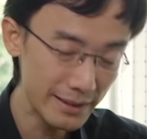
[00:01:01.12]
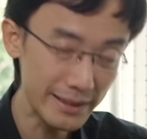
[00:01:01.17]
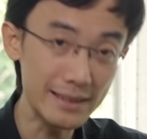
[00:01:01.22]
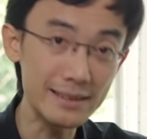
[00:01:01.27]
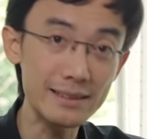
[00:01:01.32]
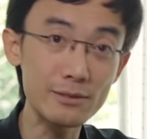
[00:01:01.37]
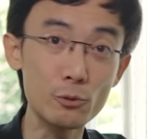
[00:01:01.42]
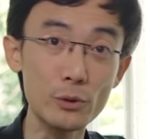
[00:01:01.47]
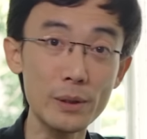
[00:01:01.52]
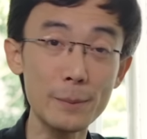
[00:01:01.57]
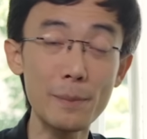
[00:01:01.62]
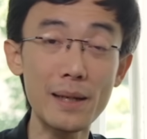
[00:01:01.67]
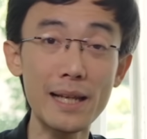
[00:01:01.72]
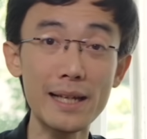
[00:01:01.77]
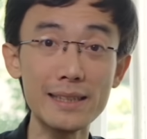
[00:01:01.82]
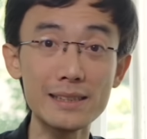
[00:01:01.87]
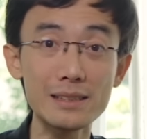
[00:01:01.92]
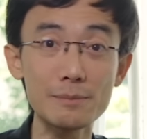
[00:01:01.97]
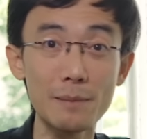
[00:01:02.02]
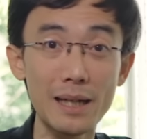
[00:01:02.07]
This
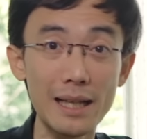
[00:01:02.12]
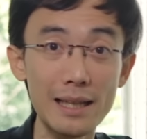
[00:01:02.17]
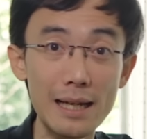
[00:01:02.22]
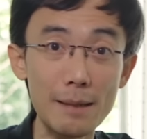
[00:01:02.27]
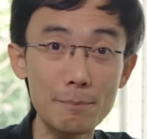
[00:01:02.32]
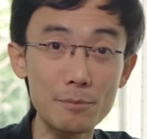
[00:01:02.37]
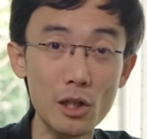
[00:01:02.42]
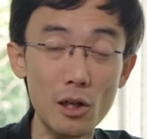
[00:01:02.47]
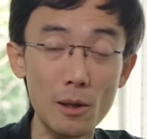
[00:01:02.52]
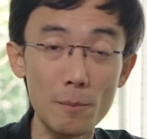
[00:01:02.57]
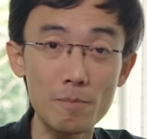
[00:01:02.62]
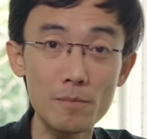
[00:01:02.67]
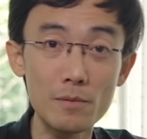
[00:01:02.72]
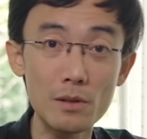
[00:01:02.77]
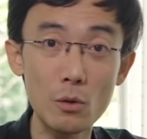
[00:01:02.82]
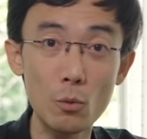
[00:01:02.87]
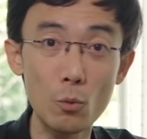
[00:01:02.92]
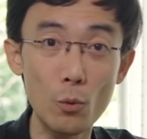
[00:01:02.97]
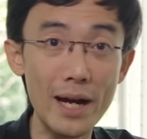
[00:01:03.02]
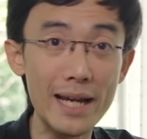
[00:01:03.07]
replaced my laptop
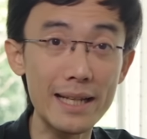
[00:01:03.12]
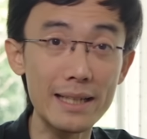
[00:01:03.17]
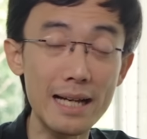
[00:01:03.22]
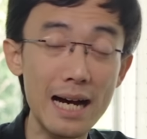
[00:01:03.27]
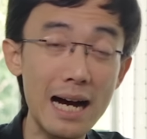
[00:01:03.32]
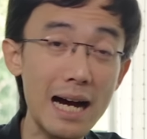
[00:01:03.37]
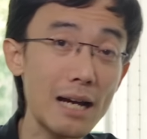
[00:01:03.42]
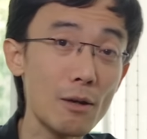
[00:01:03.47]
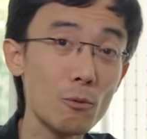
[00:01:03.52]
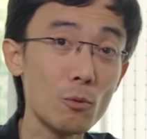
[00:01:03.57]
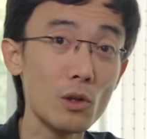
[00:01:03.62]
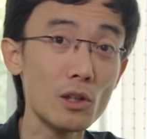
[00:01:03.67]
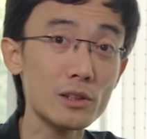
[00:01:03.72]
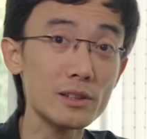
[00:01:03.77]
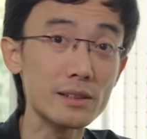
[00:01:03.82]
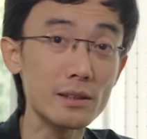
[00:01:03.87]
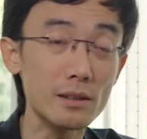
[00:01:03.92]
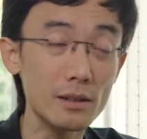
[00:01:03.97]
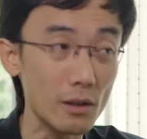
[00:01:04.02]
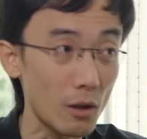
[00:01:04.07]
when I was
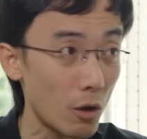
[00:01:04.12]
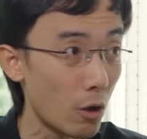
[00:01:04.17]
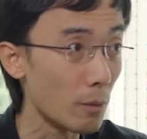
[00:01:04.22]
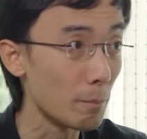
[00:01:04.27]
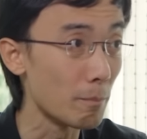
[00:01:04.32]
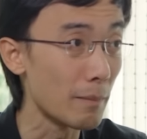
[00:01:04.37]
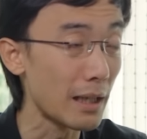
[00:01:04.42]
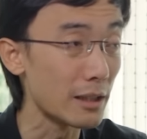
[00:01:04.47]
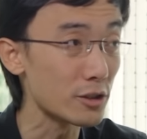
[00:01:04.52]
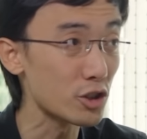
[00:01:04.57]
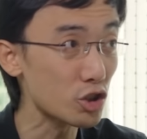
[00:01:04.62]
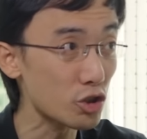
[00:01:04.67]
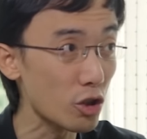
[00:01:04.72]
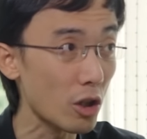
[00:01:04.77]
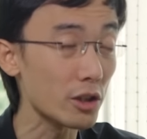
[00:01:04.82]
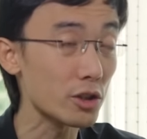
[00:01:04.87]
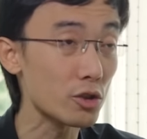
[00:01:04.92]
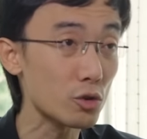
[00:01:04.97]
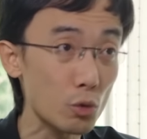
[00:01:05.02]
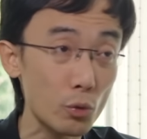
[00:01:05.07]
on my
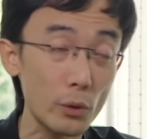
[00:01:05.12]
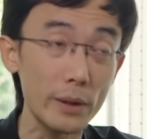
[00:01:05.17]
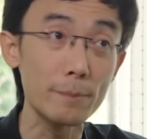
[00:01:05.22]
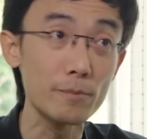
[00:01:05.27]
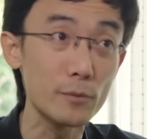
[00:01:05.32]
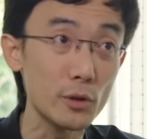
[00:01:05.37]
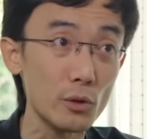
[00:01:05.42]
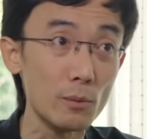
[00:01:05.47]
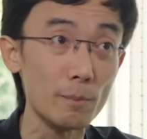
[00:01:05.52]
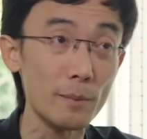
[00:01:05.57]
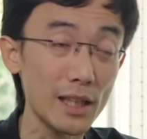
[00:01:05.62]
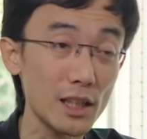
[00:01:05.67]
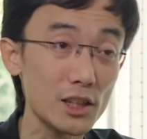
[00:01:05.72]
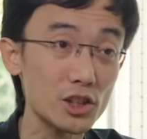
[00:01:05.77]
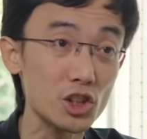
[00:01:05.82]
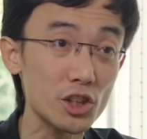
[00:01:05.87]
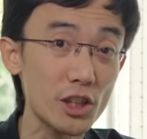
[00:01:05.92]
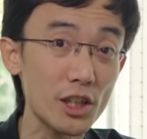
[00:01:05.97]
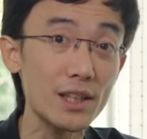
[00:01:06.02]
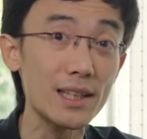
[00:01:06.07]
short trip to
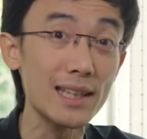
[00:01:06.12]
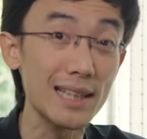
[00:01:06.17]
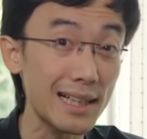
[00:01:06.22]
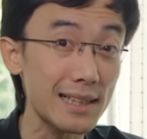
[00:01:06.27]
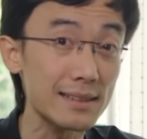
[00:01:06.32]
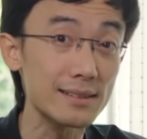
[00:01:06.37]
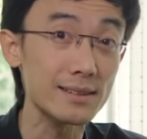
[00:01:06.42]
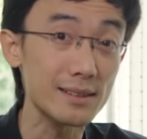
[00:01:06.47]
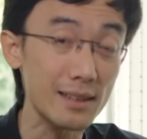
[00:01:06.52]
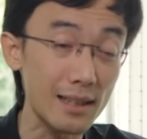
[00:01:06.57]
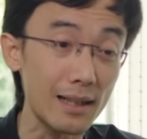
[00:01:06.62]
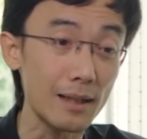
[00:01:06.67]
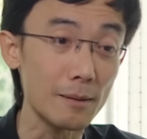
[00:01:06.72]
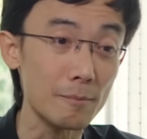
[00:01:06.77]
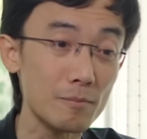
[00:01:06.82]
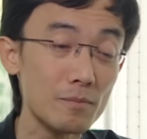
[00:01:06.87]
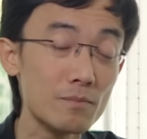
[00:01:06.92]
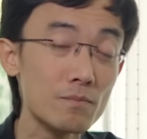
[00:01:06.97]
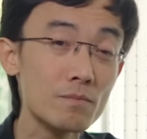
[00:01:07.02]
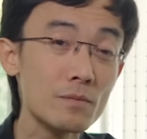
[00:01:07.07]
Malaysia last time.
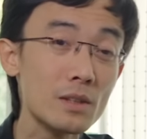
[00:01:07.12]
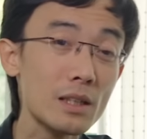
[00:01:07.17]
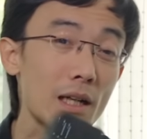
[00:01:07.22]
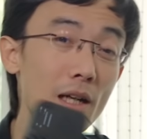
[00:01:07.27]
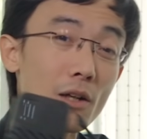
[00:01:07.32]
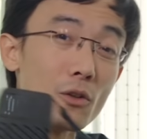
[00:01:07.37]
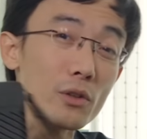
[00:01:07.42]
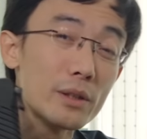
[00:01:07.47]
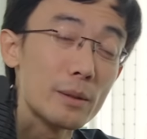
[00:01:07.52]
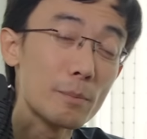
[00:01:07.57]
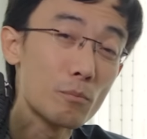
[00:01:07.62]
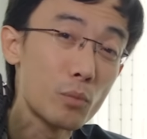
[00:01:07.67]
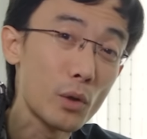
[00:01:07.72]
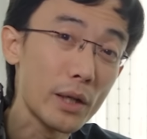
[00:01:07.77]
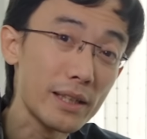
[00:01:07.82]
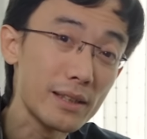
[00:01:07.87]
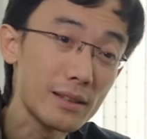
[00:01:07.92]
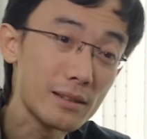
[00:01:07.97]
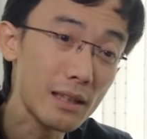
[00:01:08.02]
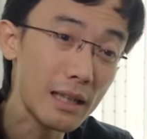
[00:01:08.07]
I
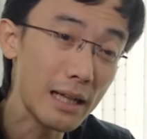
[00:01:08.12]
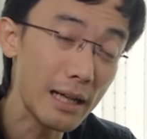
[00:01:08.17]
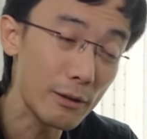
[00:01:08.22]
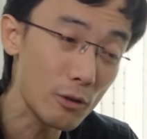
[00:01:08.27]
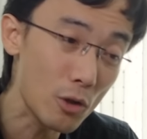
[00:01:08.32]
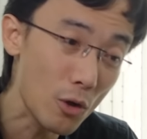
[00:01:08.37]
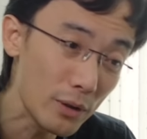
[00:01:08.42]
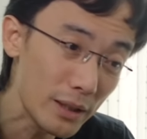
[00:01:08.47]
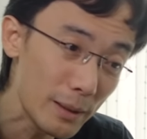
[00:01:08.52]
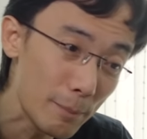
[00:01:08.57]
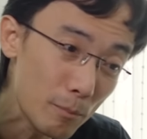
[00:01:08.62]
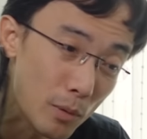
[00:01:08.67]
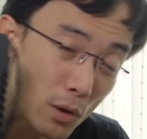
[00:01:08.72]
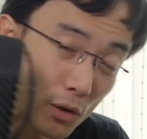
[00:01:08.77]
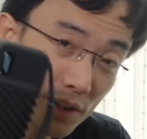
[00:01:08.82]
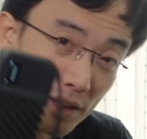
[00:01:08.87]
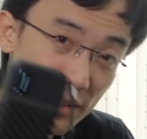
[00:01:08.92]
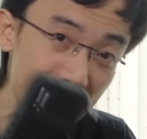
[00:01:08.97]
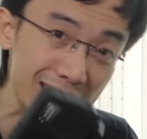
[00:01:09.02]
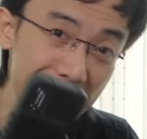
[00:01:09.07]
only
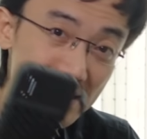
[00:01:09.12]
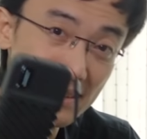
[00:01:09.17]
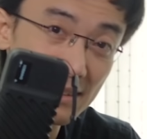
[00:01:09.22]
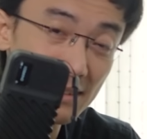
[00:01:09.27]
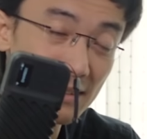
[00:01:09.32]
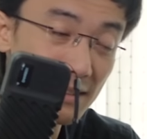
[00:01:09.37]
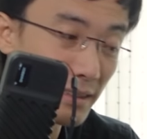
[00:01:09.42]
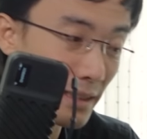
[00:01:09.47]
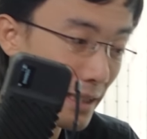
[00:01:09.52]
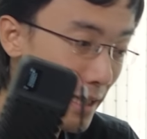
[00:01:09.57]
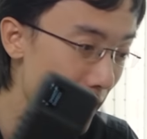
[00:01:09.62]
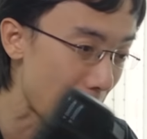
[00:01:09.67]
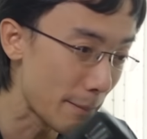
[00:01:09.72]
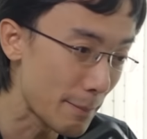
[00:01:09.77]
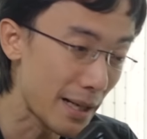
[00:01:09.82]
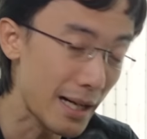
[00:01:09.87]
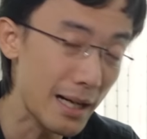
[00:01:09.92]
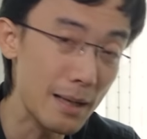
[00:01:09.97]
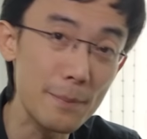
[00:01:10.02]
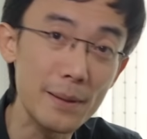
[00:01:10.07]
bought this and
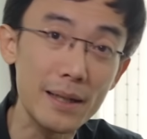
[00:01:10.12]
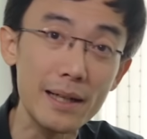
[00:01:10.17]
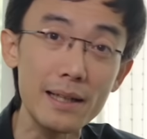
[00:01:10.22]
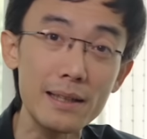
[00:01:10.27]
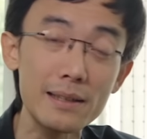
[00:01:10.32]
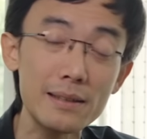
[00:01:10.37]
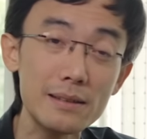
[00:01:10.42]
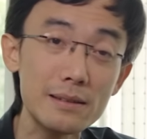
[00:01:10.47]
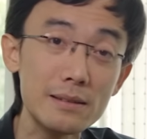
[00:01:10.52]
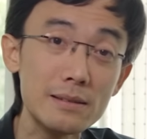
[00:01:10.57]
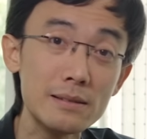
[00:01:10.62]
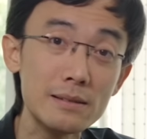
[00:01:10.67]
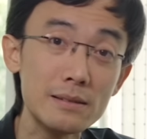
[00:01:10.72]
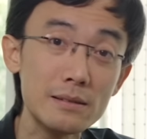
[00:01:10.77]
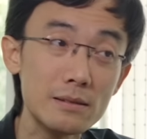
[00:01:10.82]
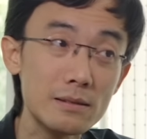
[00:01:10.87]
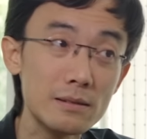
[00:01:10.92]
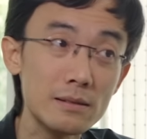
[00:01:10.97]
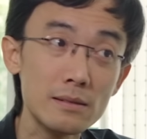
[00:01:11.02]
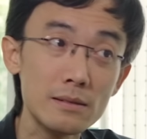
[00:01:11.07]
my iPad
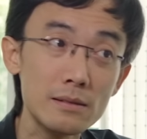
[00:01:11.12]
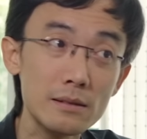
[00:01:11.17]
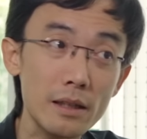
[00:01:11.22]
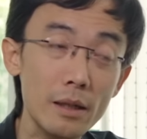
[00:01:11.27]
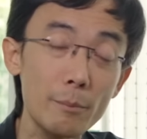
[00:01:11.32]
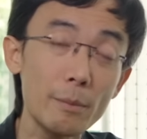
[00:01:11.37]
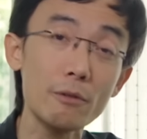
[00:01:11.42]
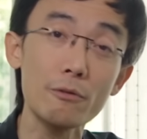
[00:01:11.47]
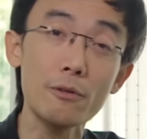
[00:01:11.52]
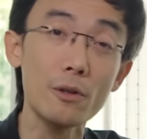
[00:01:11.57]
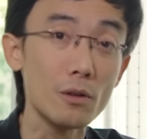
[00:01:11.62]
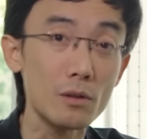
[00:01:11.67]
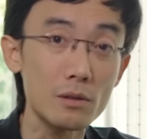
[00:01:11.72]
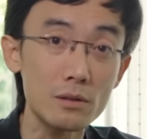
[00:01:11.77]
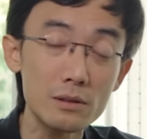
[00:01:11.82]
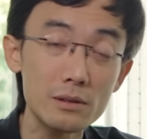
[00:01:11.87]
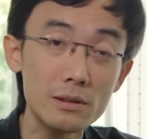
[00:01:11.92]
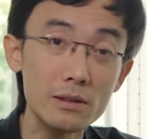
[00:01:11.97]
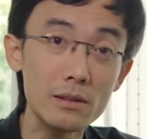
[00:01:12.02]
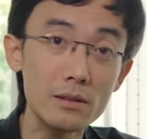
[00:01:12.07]
and my phone
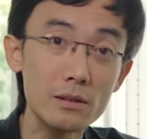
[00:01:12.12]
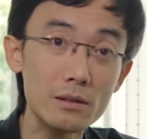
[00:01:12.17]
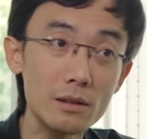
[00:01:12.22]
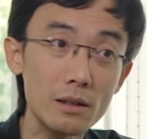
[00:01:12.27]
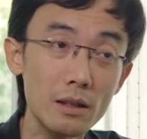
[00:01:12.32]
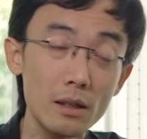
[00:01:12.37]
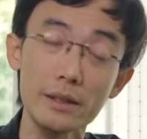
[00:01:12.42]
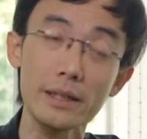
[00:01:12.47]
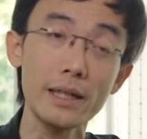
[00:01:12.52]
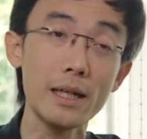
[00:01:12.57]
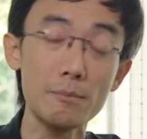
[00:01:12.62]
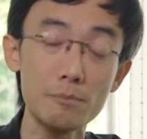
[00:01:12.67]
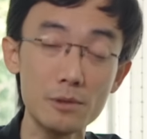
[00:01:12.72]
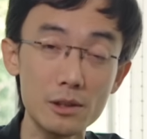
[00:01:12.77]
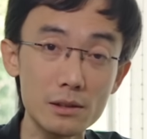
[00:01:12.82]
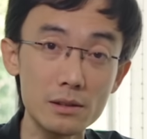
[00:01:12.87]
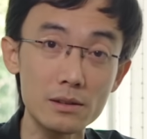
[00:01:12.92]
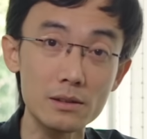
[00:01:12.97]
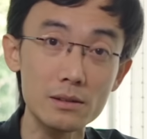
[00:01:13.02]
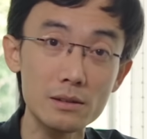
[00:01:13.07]
and
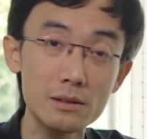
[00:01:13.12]
cameras.